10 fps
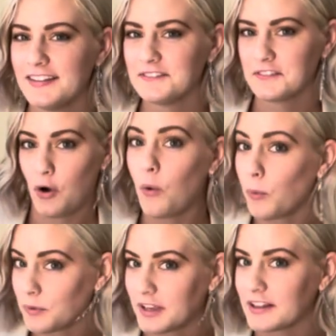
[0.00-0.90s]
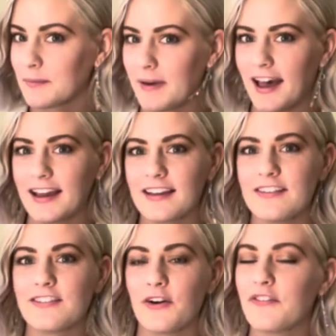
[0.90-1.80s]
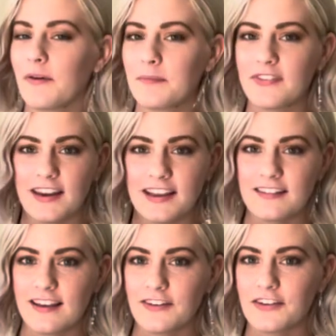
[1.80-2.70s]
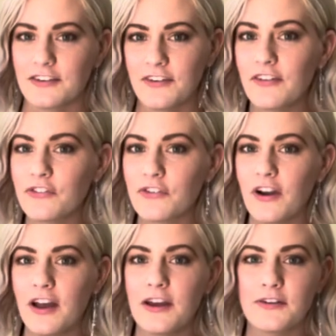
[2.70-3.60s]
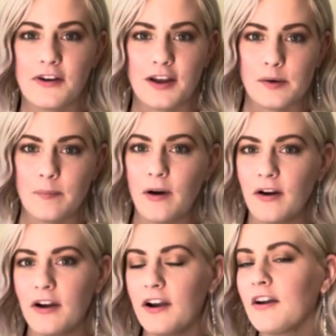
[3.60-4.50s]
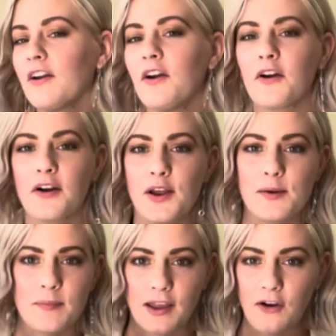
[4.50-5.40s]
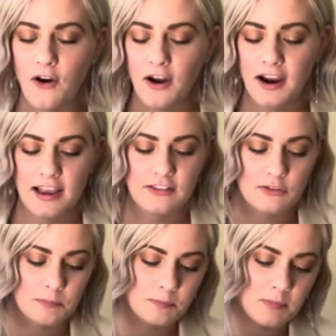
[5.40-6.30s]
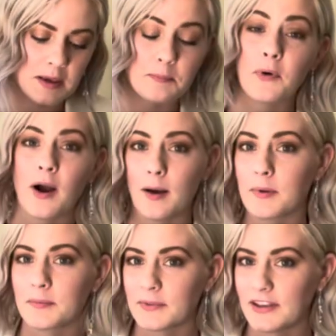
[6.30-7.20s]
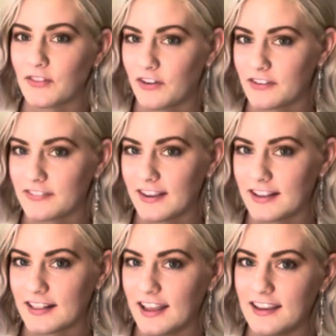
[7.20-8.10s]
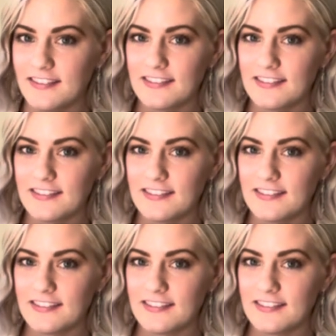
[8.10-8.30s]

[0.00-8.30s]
holding the bag. So if I'm setting it down in a restaurant or at a bar or in my car, it probably looks like this,